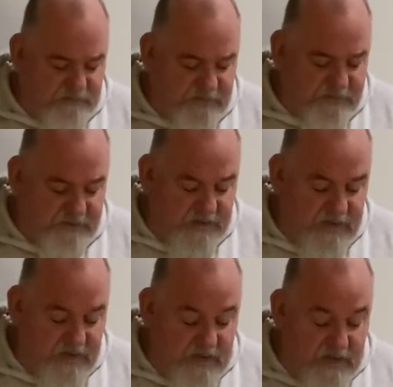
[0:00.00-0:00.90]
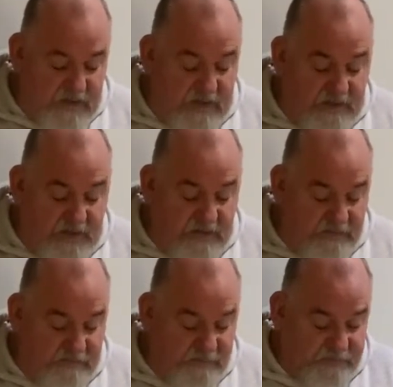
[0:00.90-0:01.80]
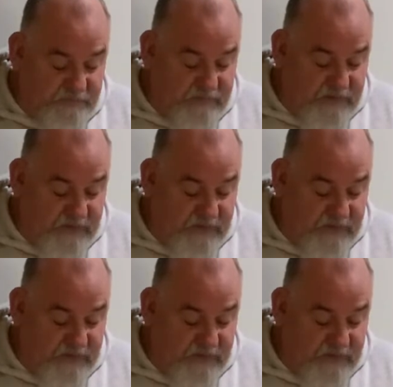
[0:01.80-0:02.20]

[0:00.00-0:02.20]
Firstly, Ken Duncan was really